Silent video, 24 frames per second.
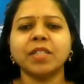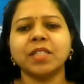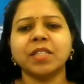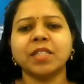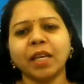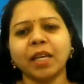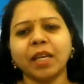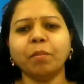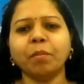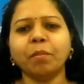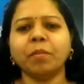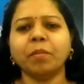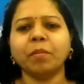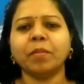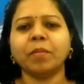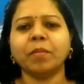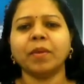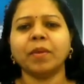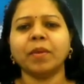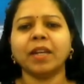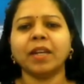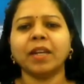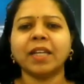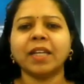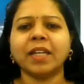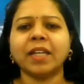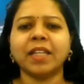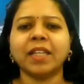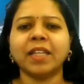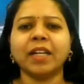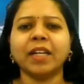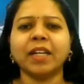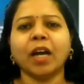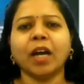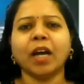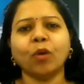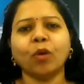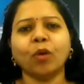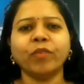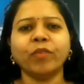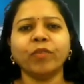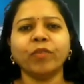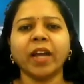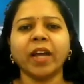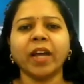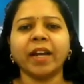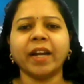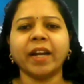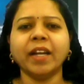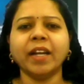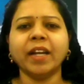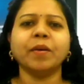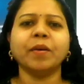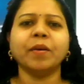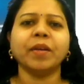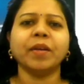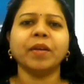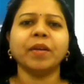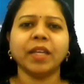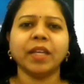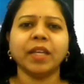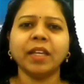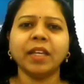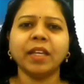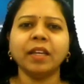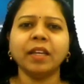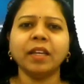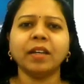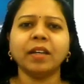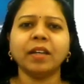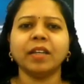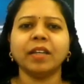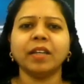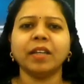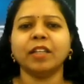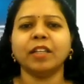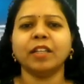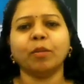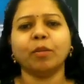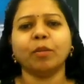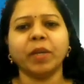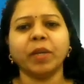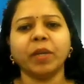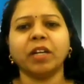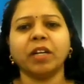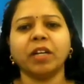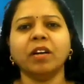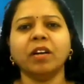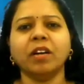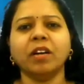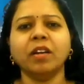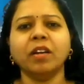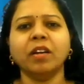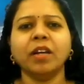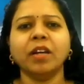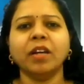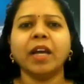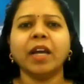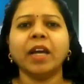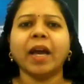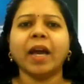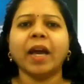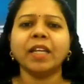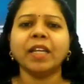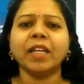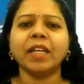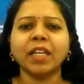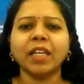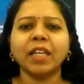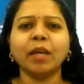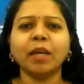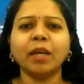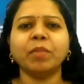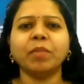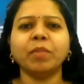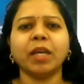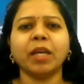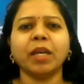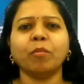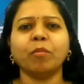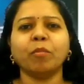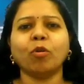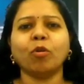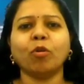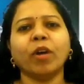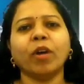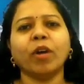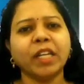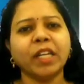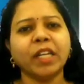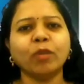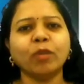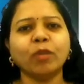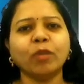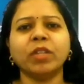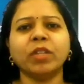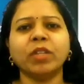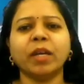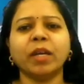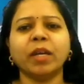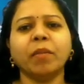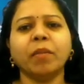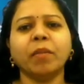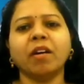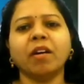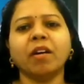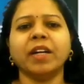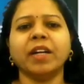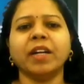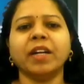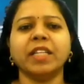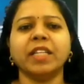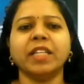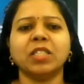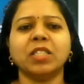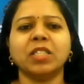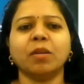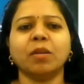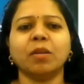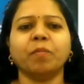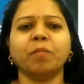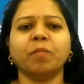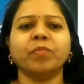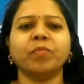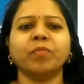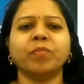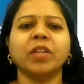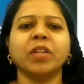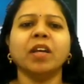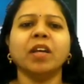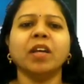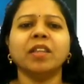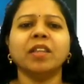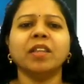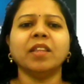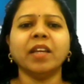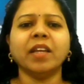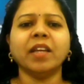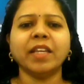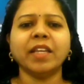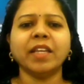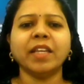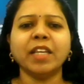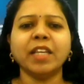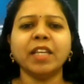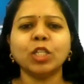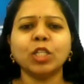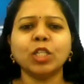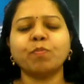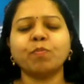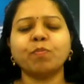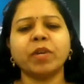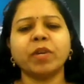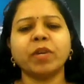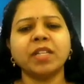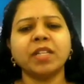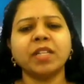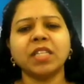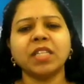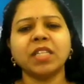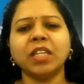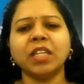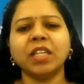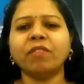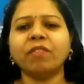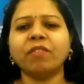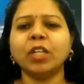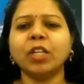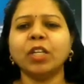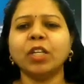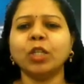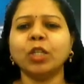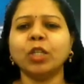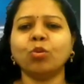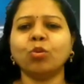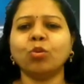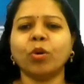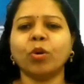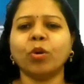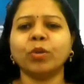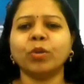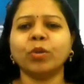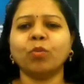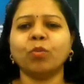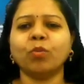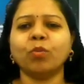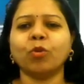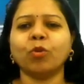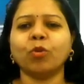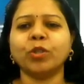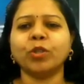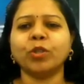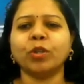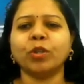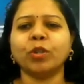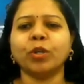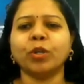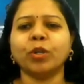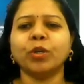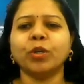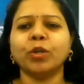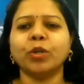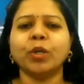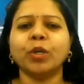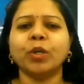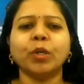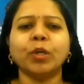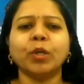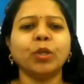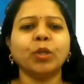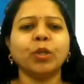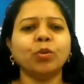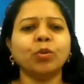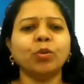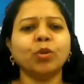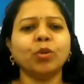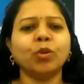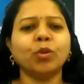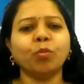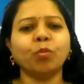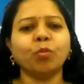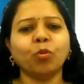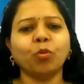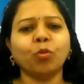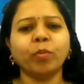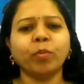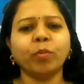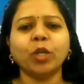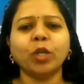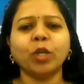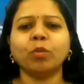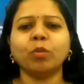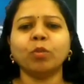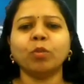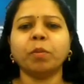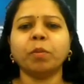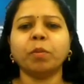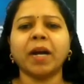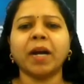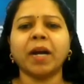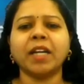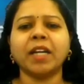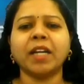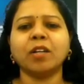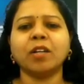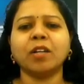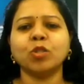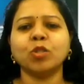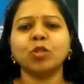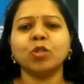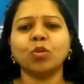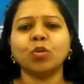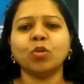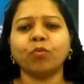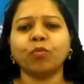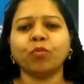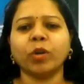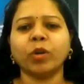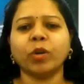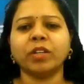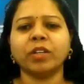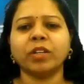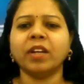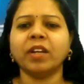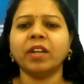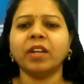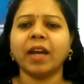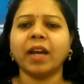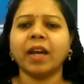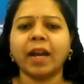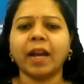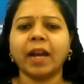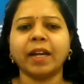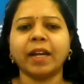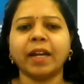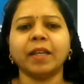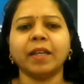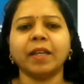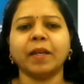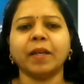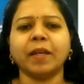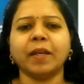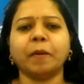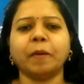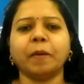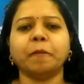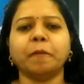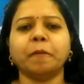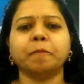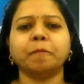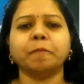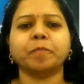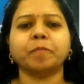Same like that how we added ink in the beaker, and keep them or leave them undisturbed. The ink spreads evenly throughout the water due to the movement of the particles of water and ink.